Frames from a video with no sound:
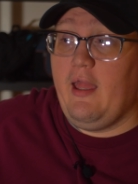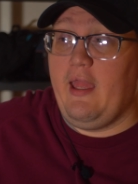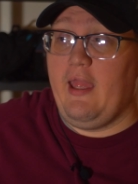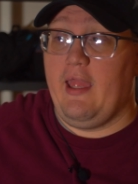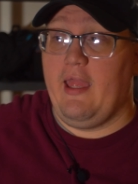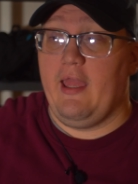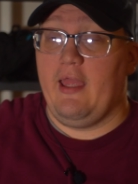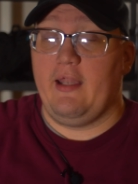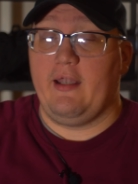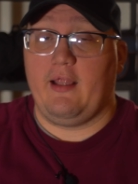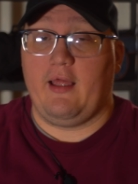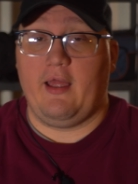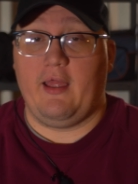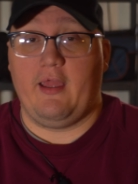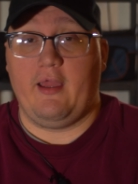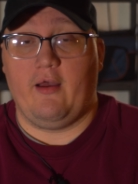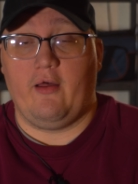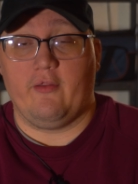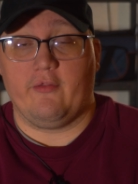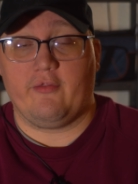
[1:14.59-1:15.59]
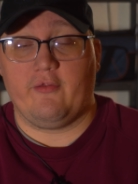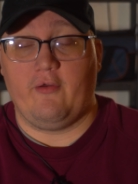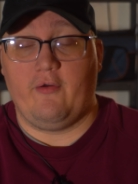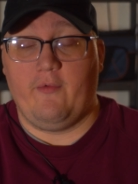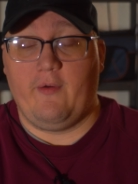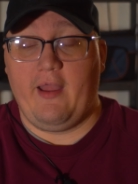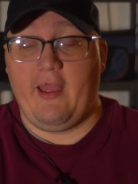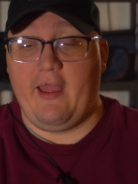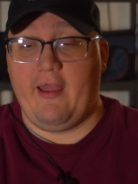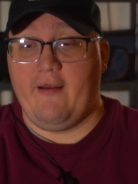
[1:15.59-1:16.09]
and I
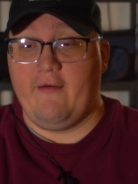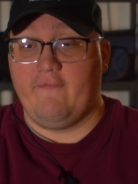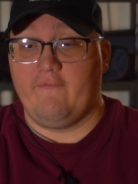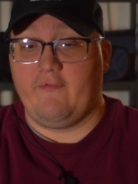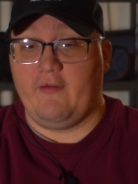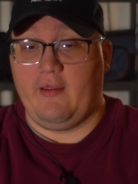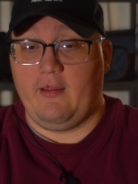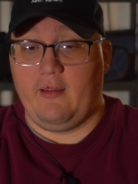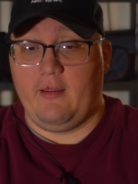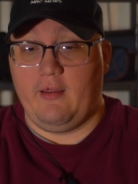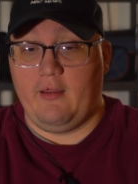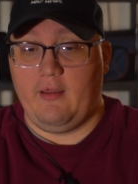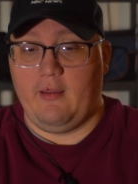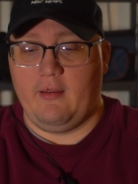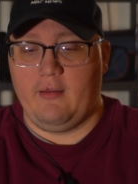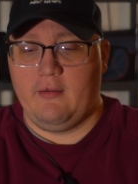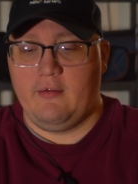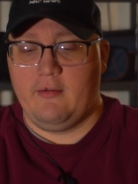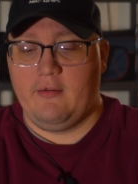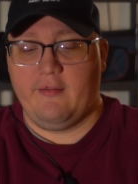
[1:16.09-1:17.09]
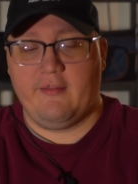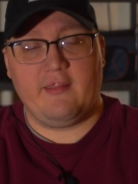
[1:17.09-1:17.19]
also have uh,